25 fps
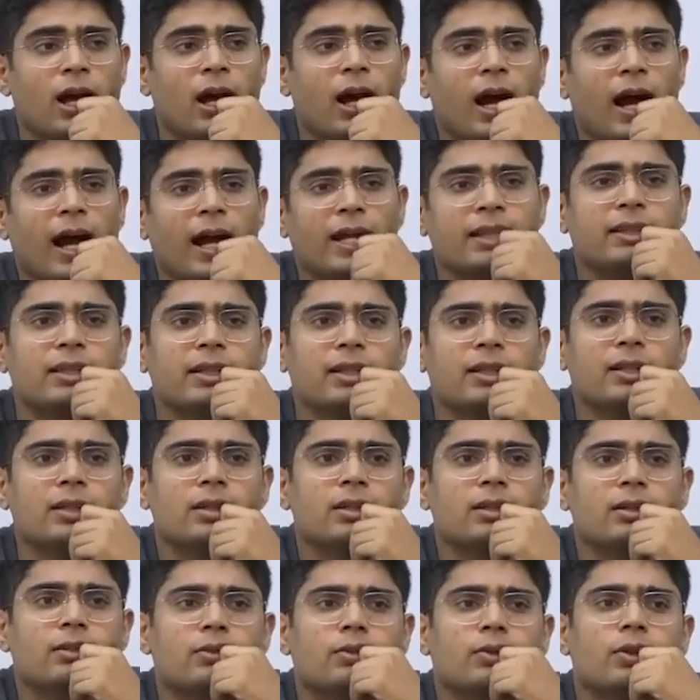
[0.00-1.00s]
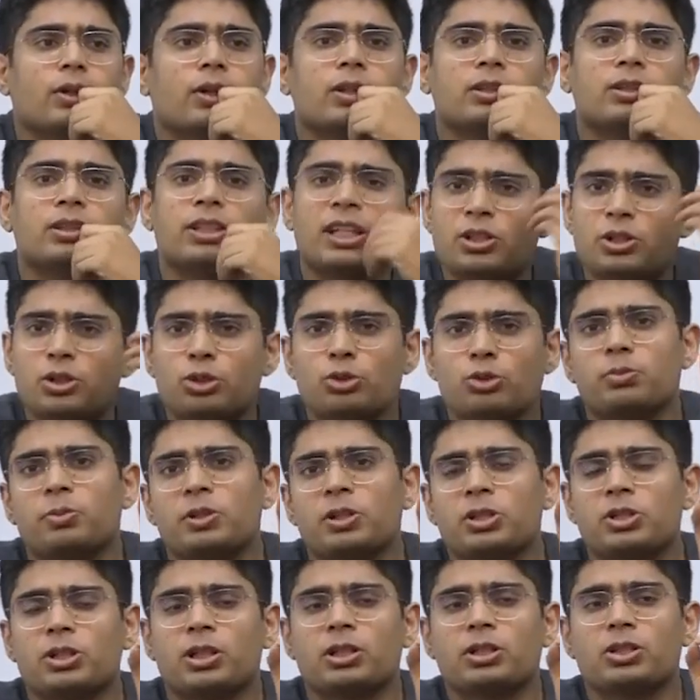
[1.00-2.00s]
I think this should
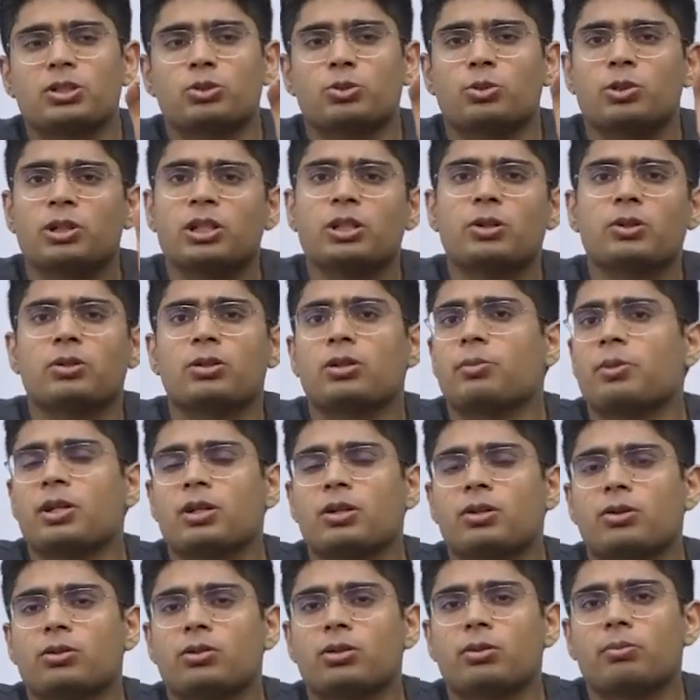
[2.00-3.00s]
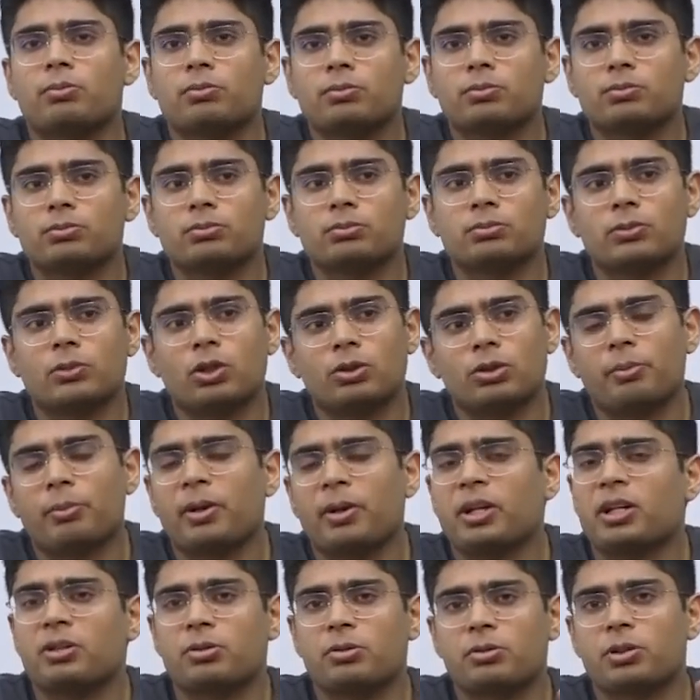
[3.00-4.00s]
be judged solely on the
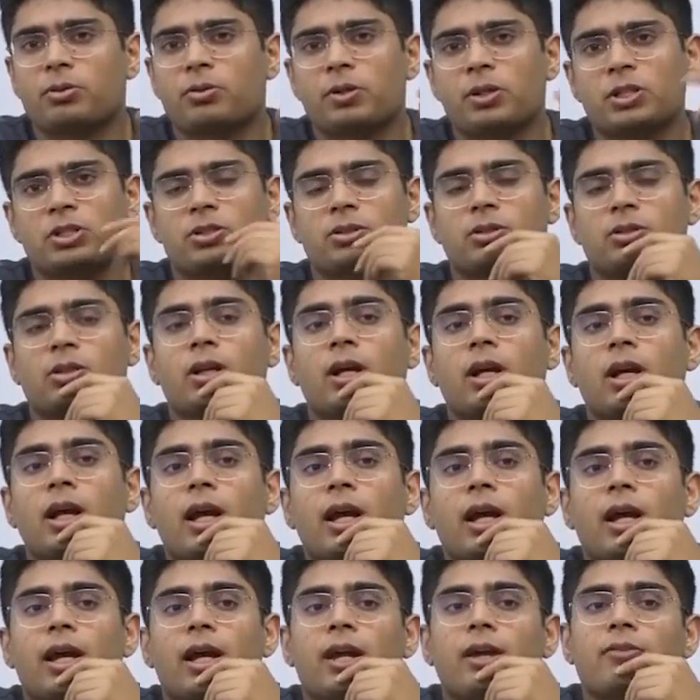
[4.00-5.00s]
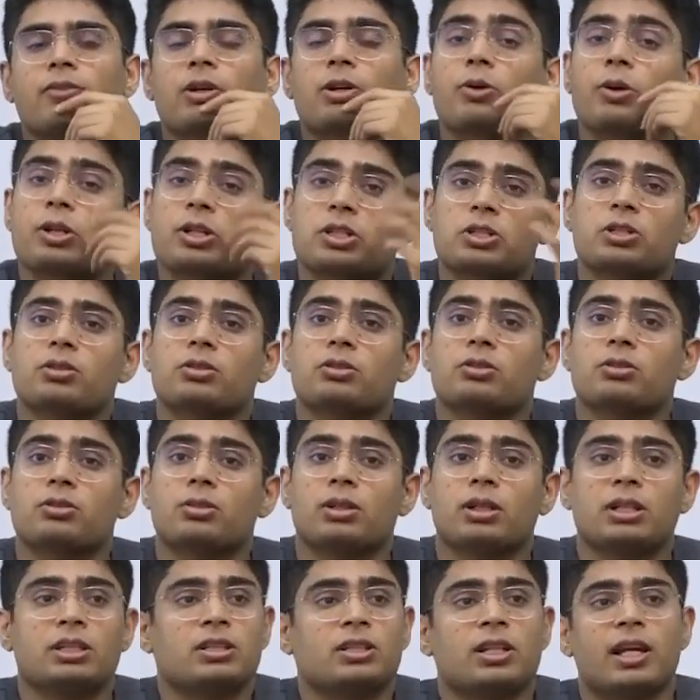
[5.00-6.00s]
merit of the question. If a question
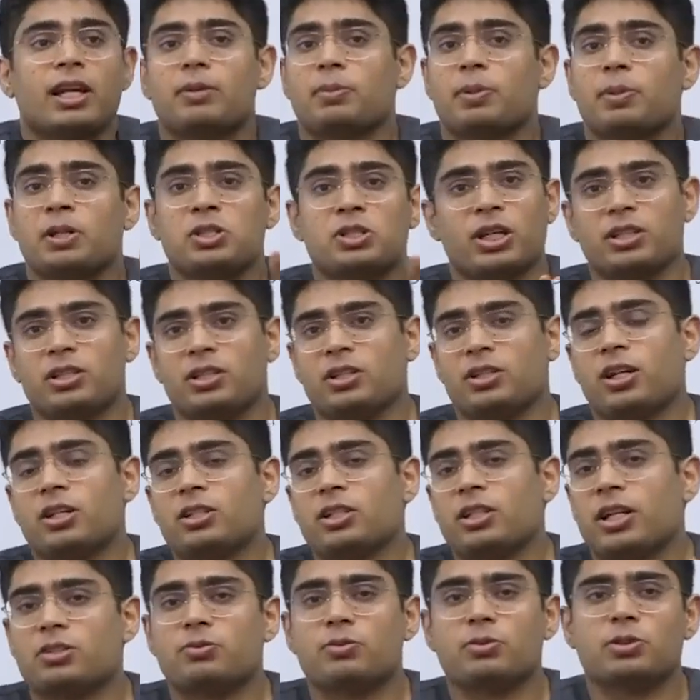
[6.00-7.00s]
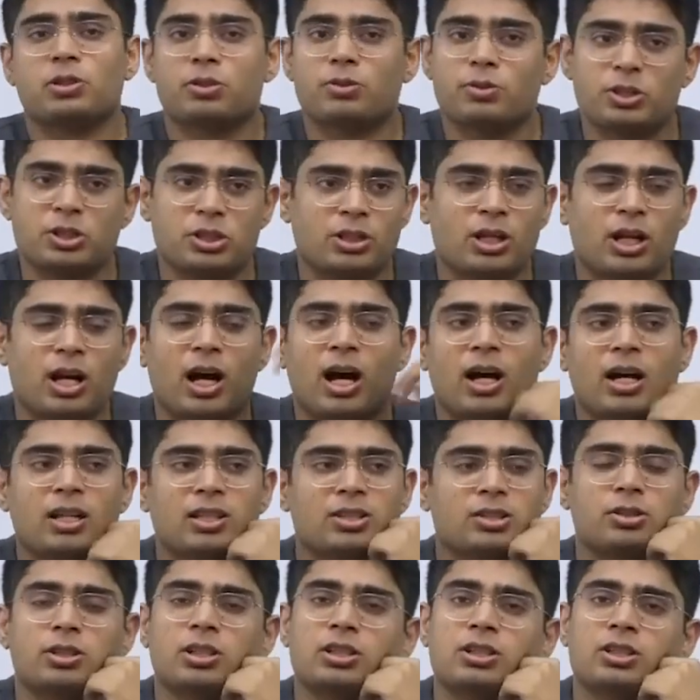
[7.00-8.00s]
is like Panchayati Raj, as was a question
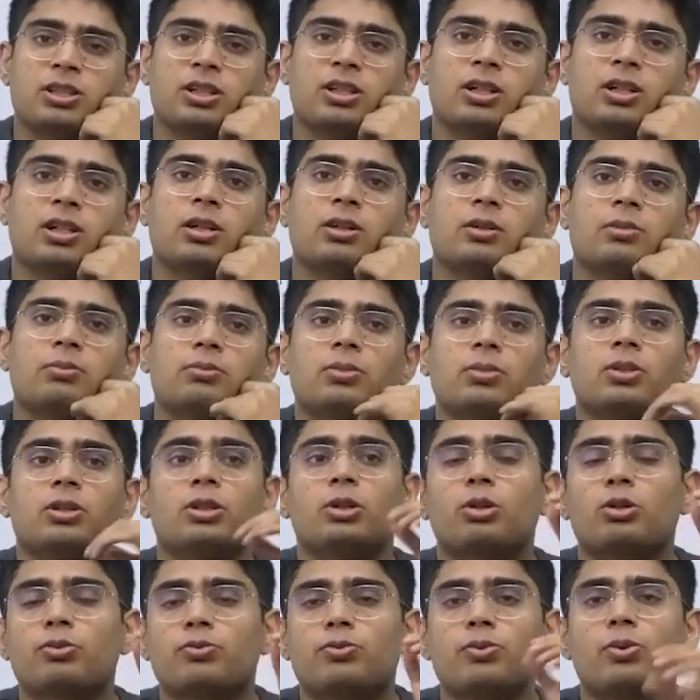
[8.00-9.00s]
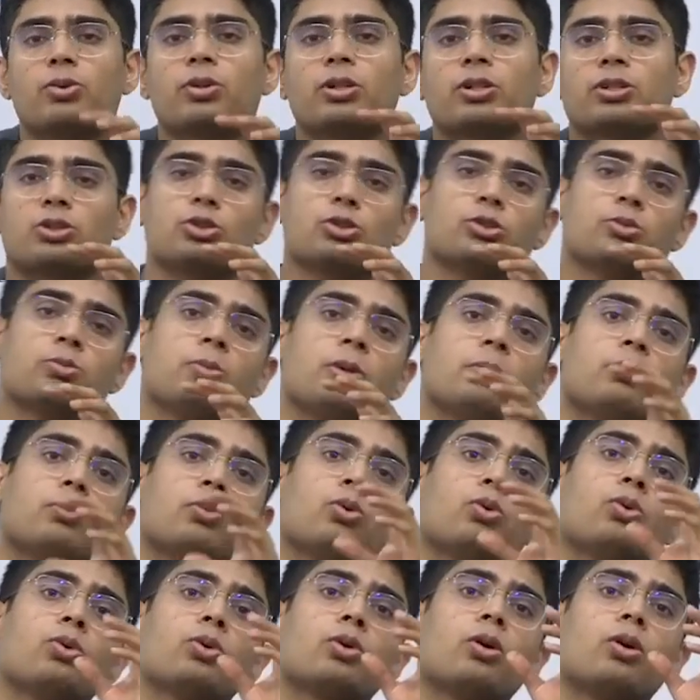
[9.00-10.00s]
asked this year, your focus should be
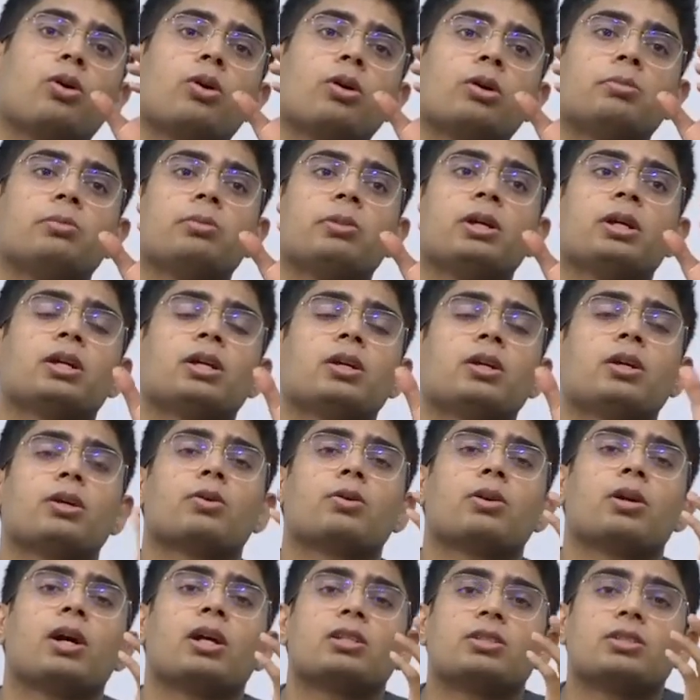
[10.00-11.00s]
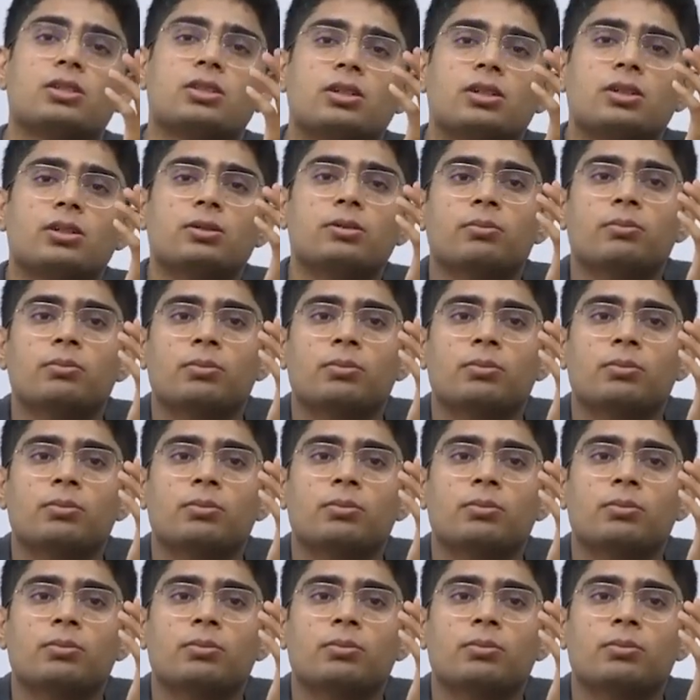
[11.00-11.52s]
more on making your answer